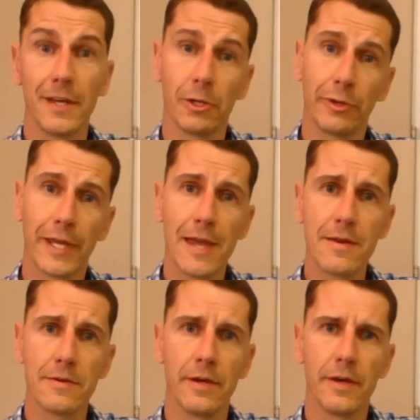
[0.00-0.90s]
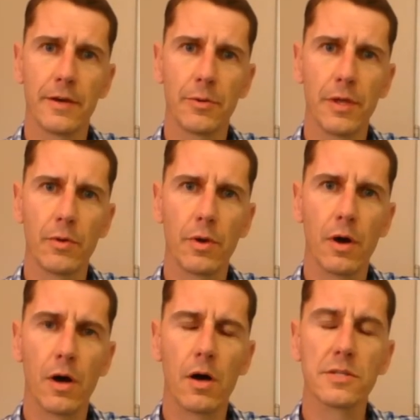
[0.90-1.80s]
Hello again. Here we
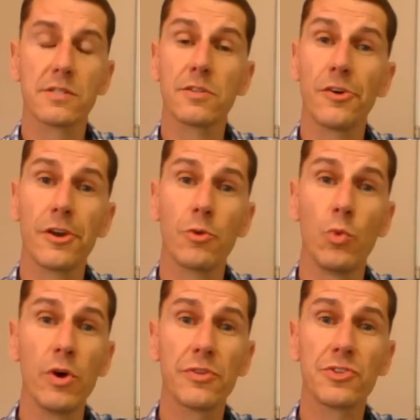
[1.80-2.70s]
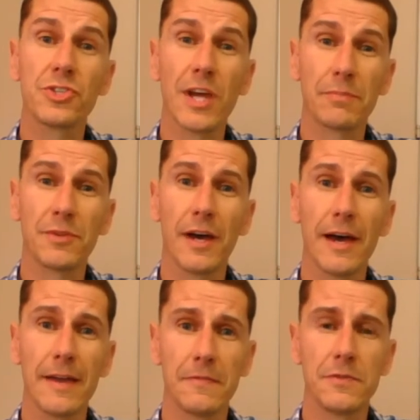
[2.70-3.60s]
are starting with chapter
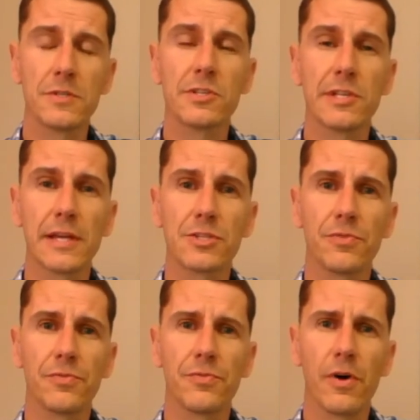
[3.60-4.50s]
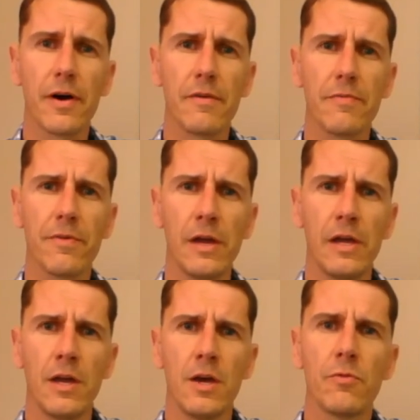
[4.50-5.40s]
8. This is lecture 5
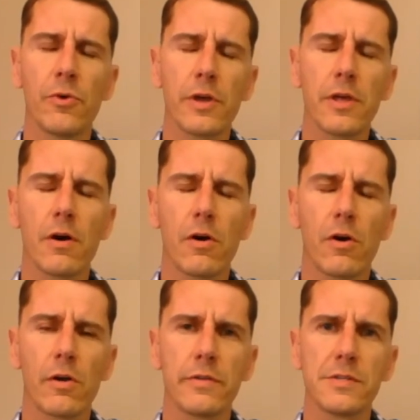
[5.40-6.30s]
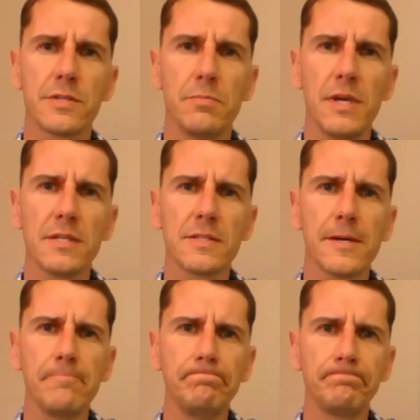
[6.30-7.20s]
for EIR this
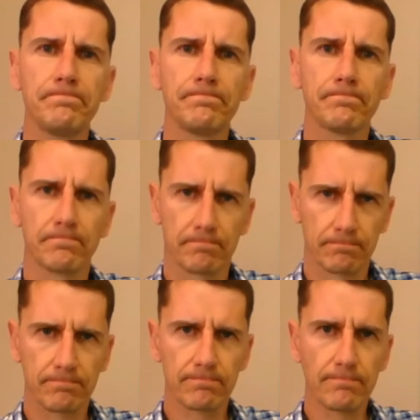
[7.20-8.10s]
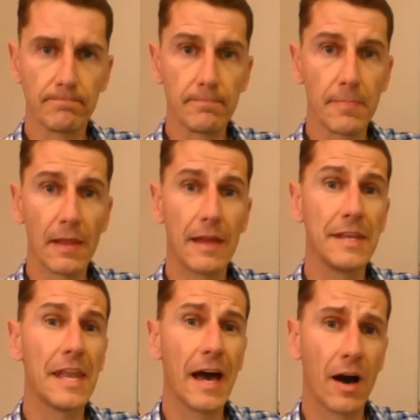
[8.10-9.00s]
semester.
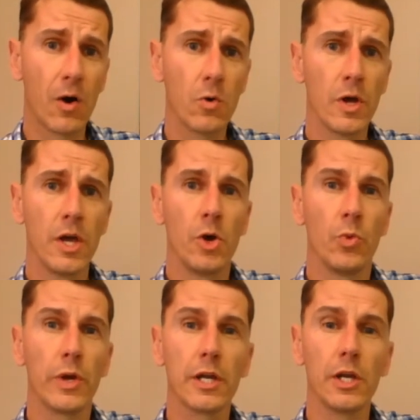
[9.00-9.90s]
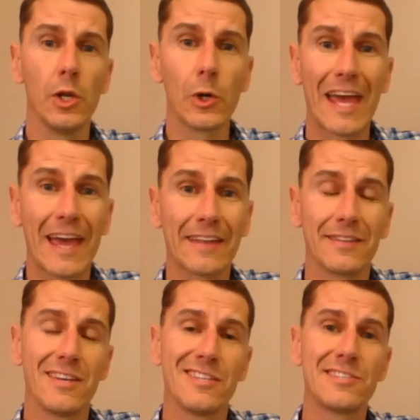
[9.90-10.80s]
And now we're going to look
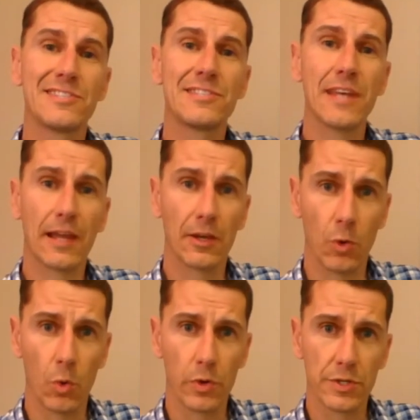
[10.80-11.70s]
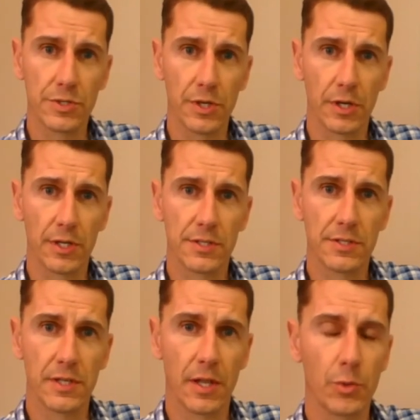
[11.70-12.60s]
at second order
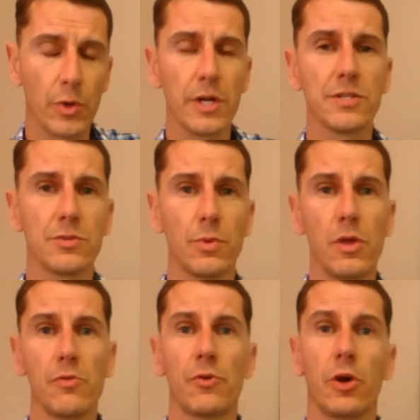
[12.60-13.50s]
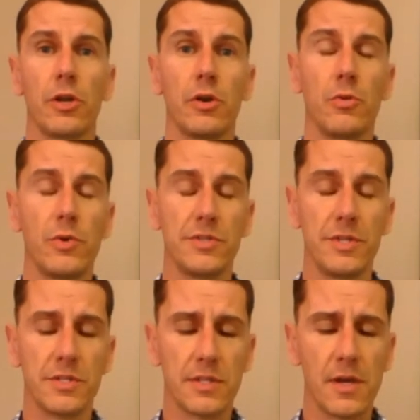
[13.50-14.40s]
circuits. In other words, where you've got a
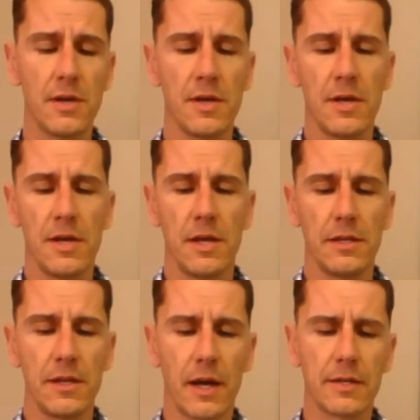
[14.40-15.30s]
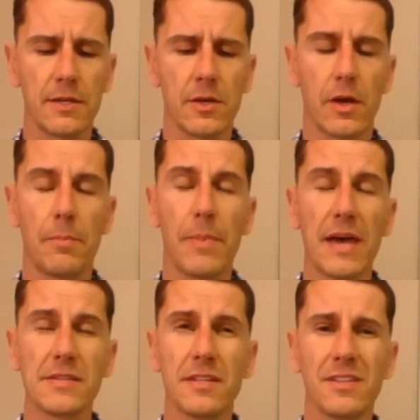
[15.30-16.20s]
resistor, inductor,
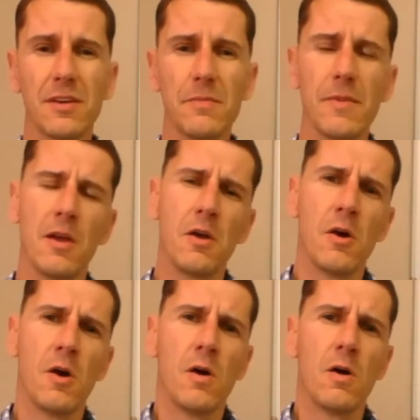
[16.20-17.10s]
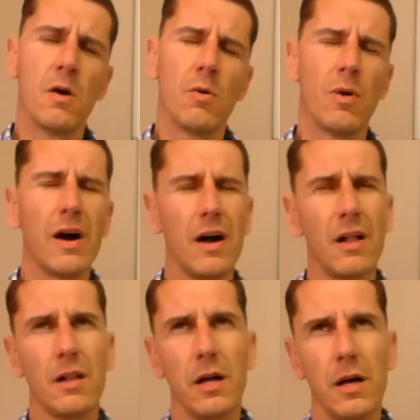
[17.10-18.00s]
capacitor.
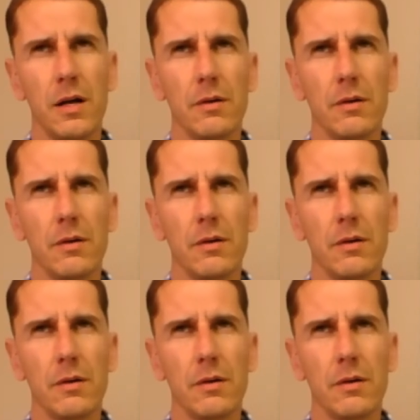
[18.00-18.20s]
Well,